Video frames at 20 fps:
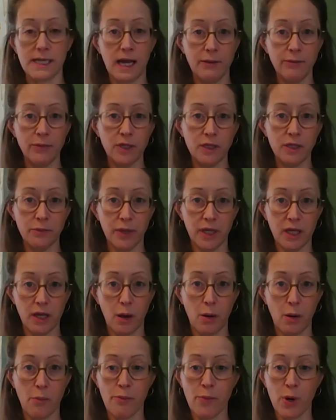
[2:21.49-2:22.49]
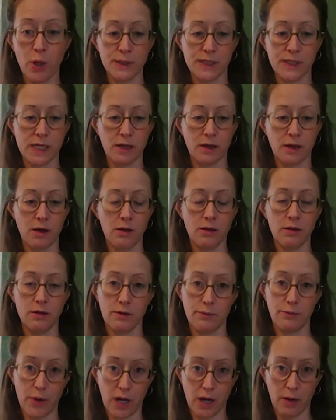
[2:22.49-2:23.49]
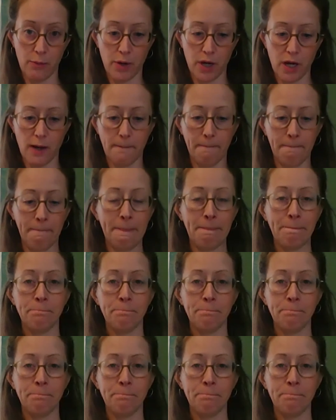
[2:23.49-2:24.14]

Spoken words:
I'm going to make a multicolored pom-pom.